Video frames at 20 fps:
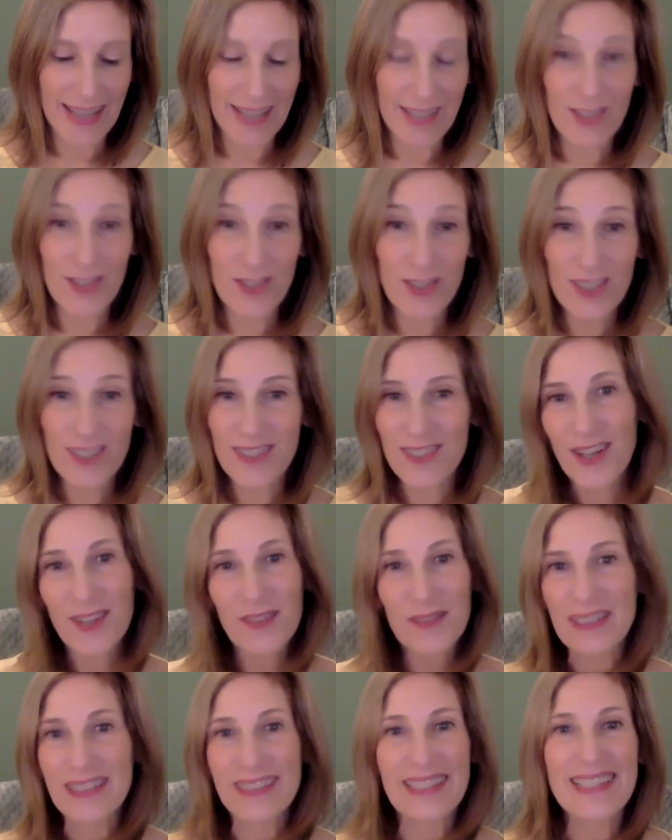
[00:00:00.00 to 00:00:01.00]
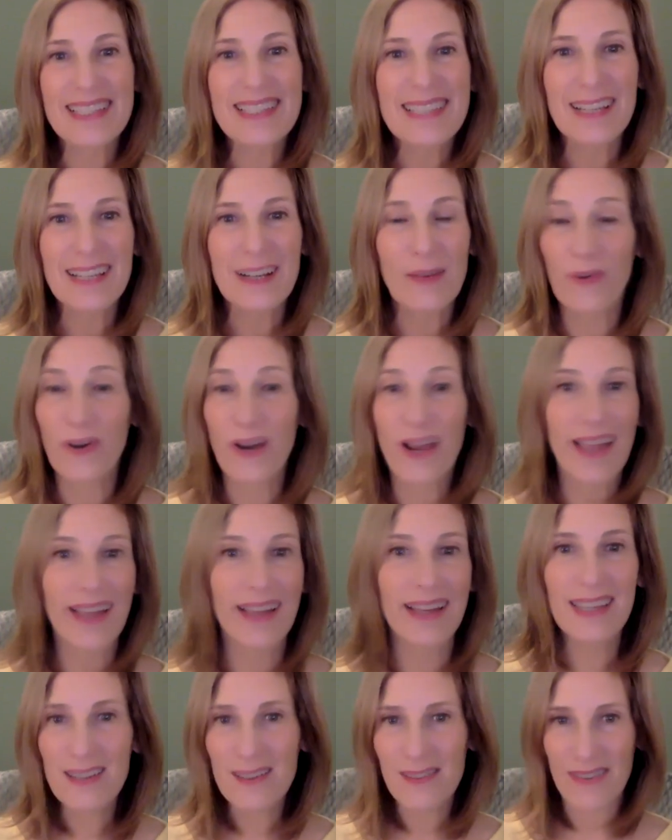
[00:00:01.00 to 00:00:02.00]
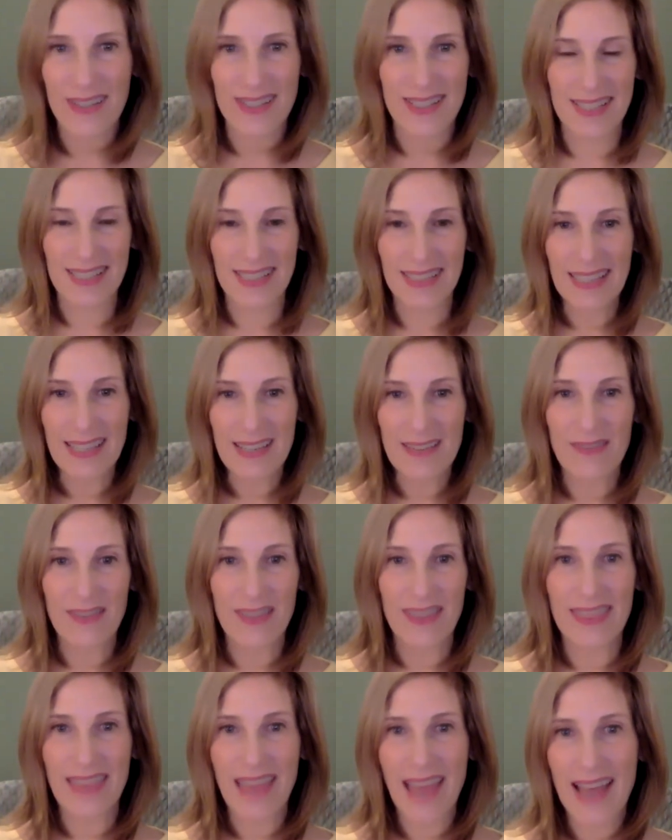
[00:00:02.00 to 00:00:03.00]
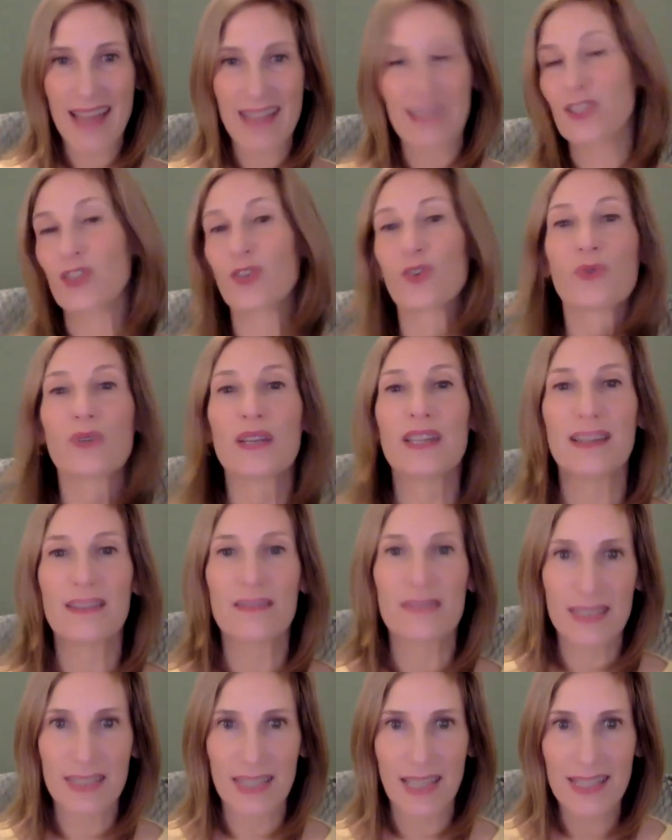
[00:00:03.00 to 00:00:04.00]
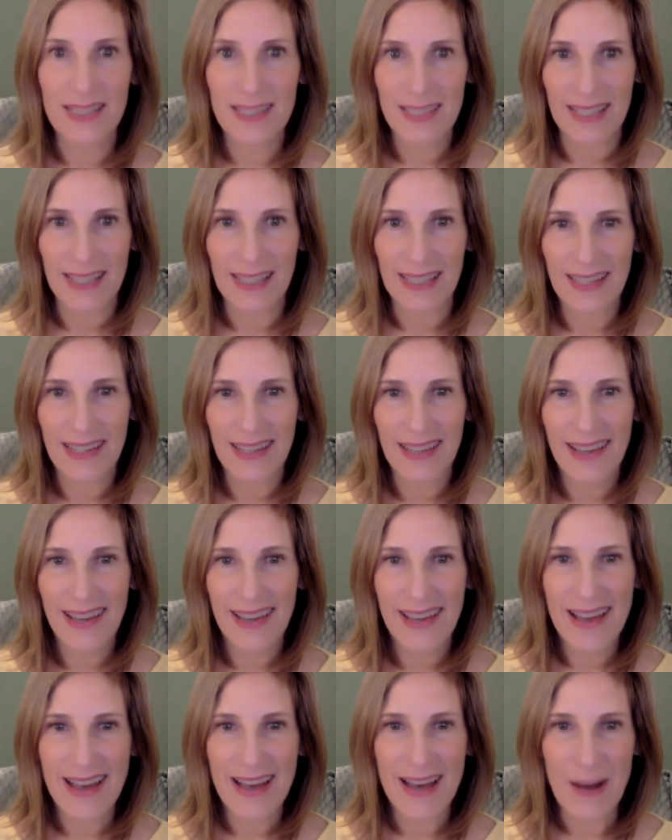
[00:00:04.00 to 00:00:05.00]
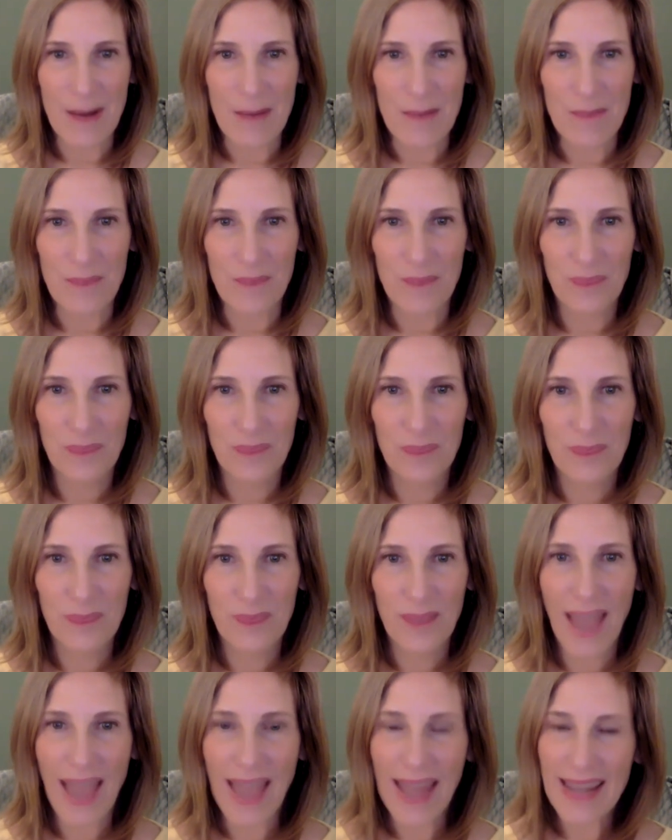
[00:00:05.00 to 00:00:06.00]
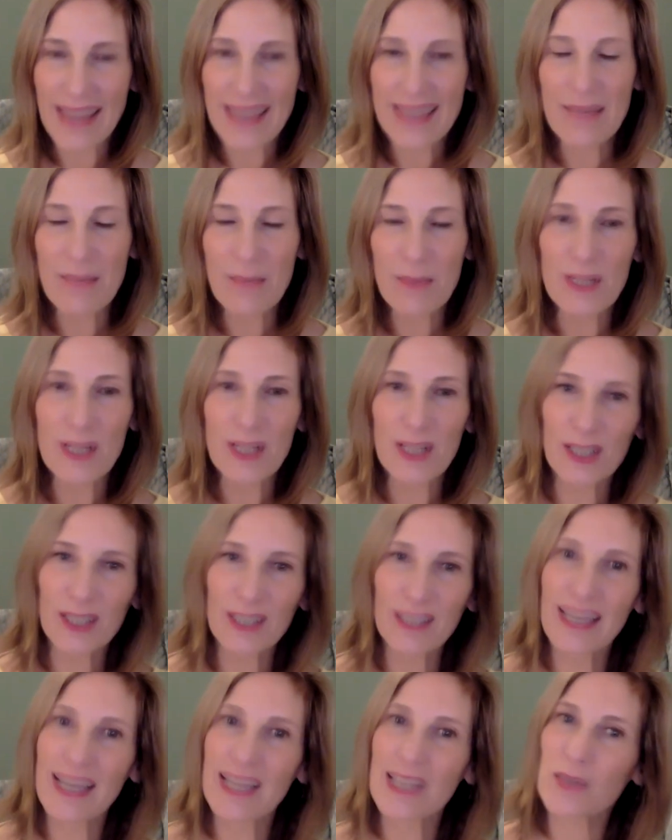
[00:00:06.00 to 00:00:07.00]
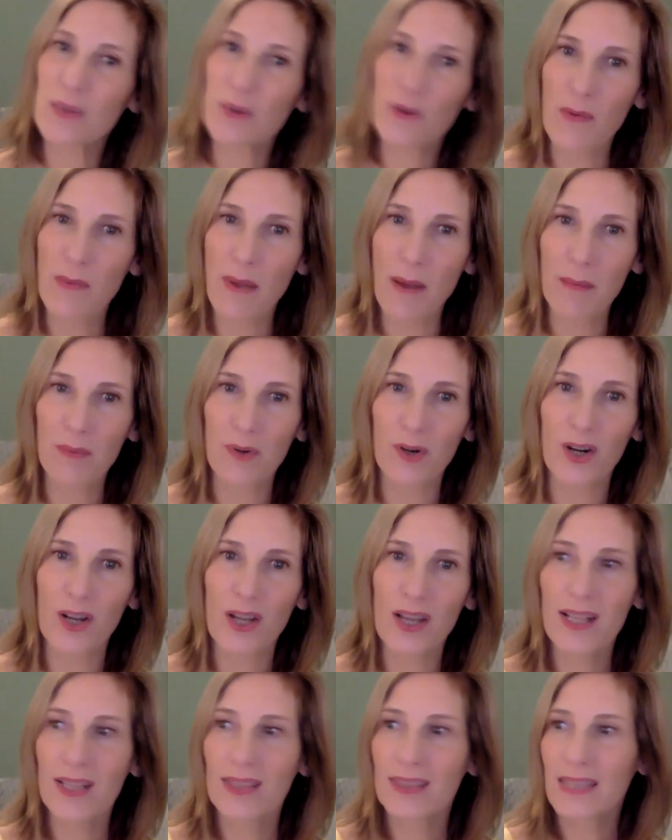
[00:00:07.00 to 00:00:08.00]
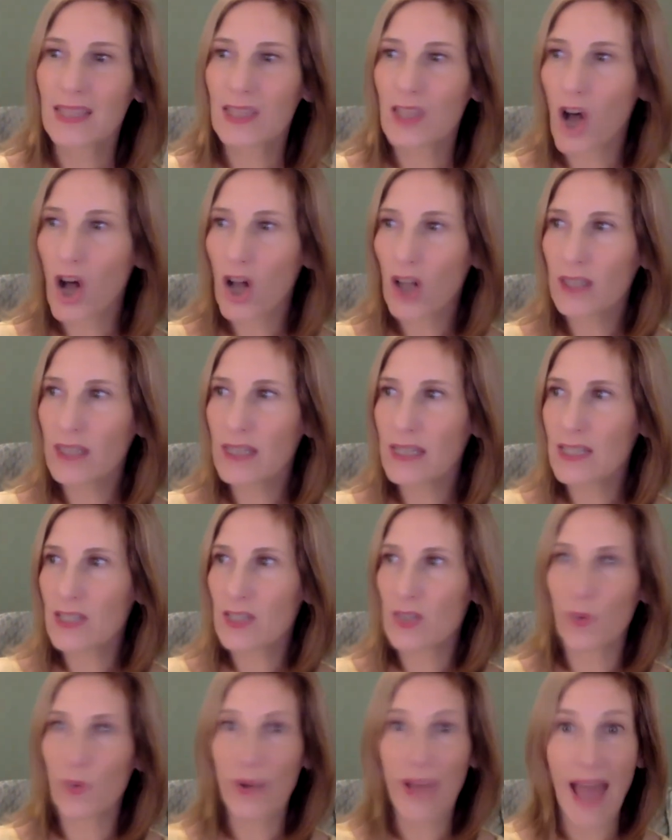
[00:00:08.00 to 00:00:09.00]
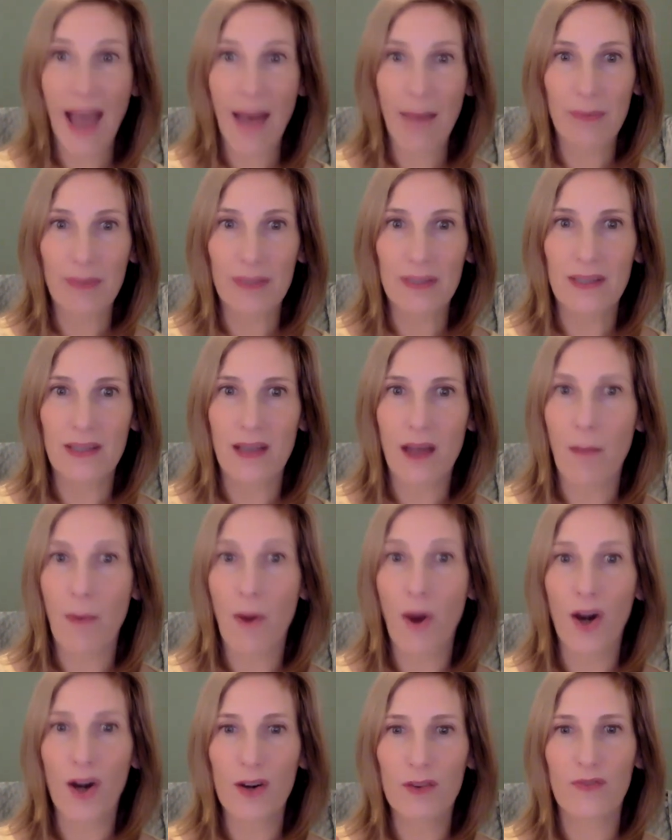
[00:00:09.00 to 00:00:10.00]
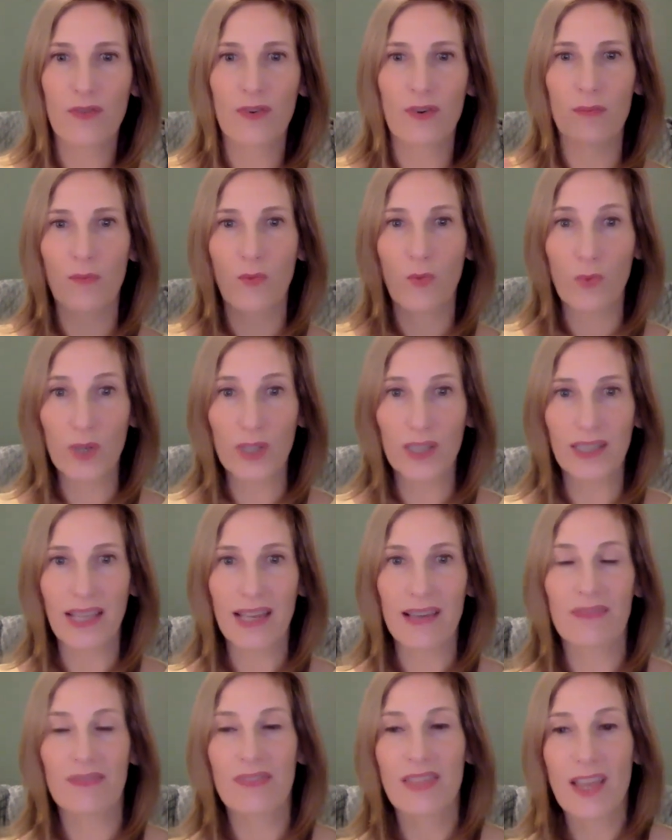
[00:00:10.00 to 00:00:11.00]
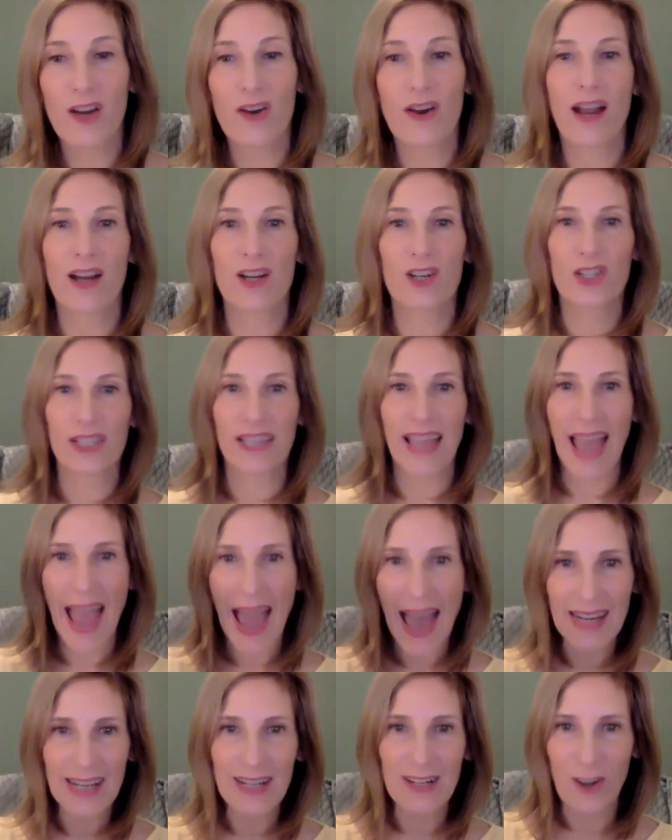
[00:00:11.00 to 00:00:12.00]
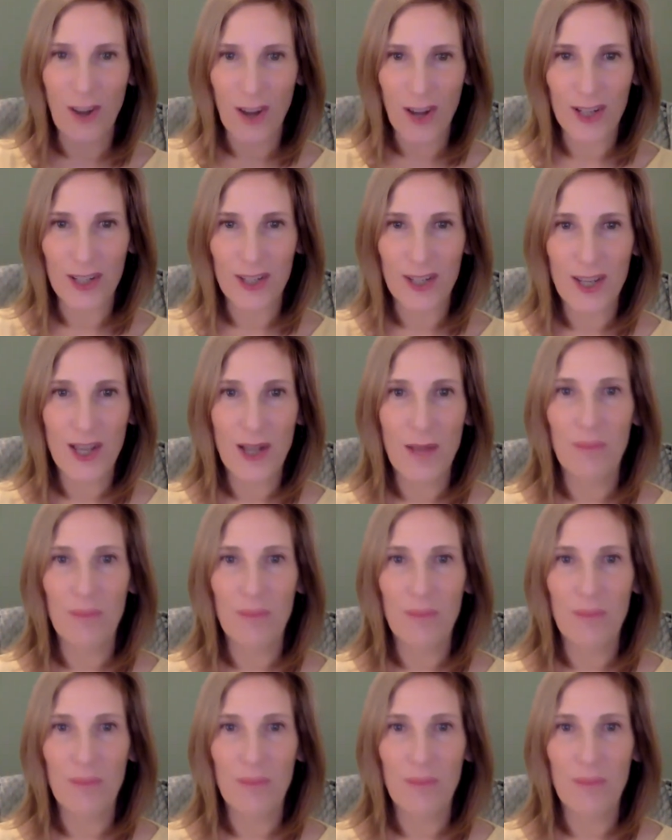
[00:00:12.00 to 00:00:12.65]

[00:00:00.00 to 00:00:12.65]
it's just not realistic for any of us to live in that degree of intensity. Um, and I think, particularly as we remember that the holidays don't happen apart from real life, they are actually added on